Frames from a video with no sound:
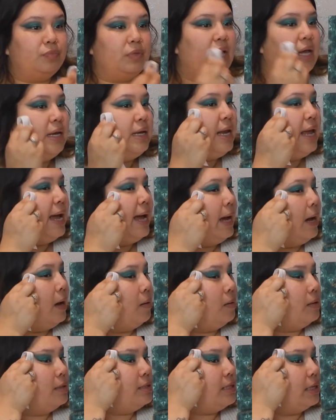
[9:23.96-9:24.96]
Nah, I'm
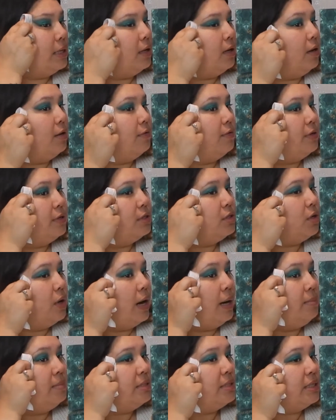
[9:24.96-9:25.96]
going to take it off. So
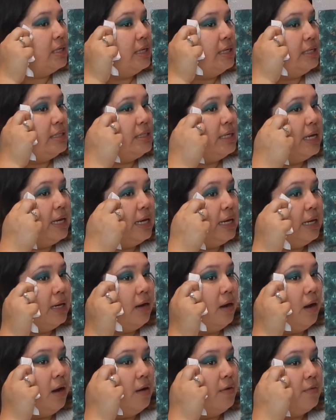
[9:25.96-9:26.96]
I'm just going to take it
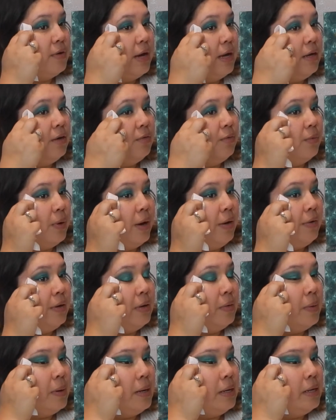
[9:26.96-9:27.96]
off, kind of round it
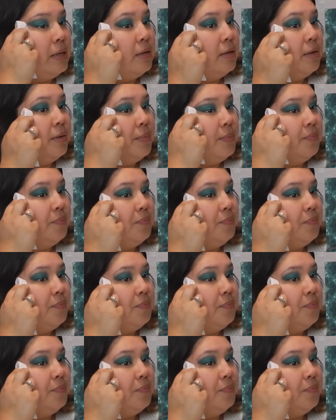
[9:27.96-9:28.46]
right here.